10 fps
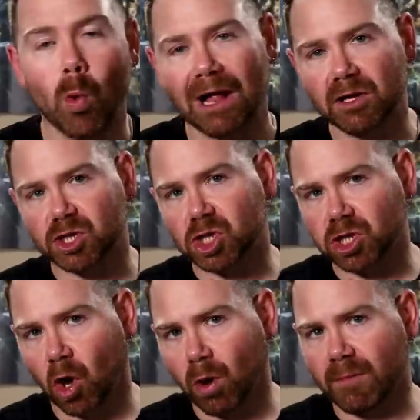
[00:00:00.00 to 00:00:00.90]
while
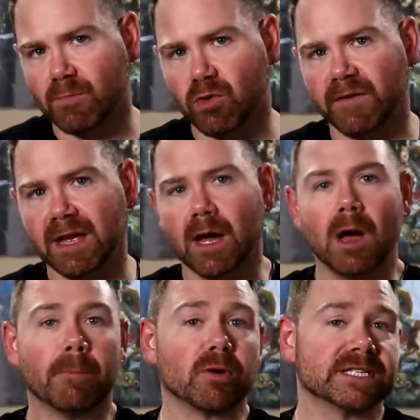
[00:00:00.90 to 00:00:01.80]
slower-moving,
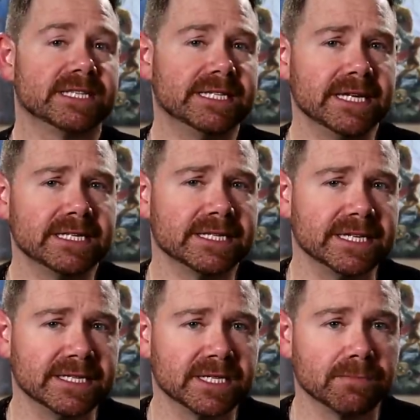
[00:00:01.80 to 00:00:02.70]
persistent
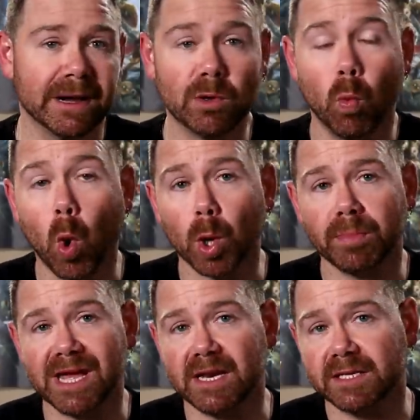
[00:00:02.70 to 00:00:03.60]
diseases might
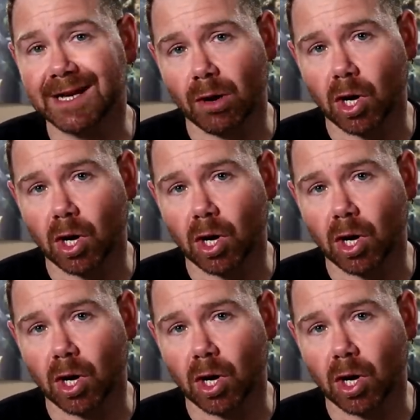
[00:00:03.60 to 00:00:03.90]
warp an entire